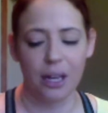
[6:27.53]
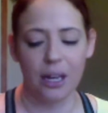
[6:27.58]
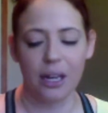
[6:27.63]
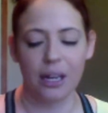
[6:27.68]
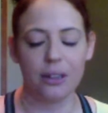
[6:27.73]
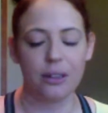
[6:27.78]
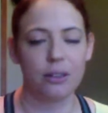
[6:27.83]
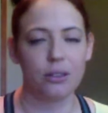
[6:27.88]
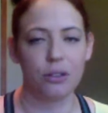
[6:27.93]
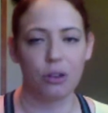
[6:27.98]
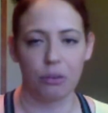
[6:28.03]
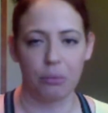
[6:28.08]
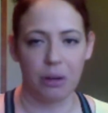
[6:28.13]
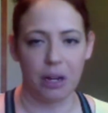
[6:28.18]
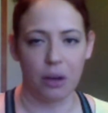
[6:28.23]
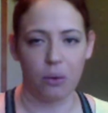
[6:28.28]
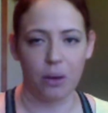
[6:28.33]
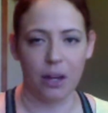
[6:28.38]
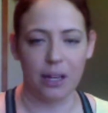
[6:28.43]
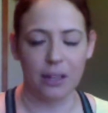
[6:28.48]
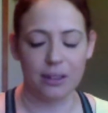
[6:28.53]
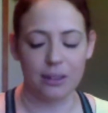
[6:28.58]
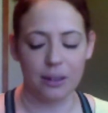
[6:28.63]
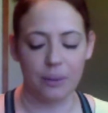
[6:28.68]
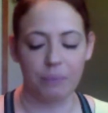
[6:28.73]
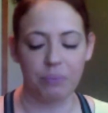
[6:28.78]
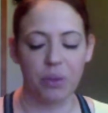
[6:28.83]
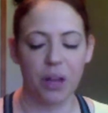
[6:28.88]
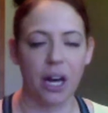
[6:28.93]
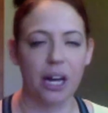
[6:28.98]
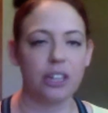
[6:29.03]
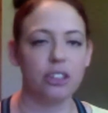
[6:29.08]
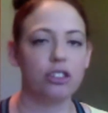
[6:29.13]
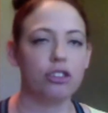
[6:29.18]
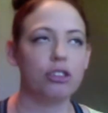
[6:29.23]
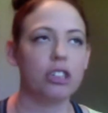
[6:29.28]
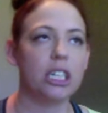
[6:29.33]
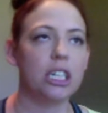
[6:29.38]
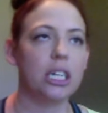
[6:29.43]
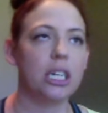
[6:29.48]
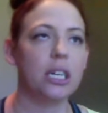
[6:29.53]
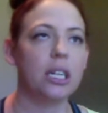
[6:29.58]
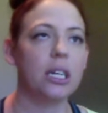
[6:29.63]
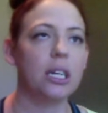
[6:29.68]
in so many ways. I drink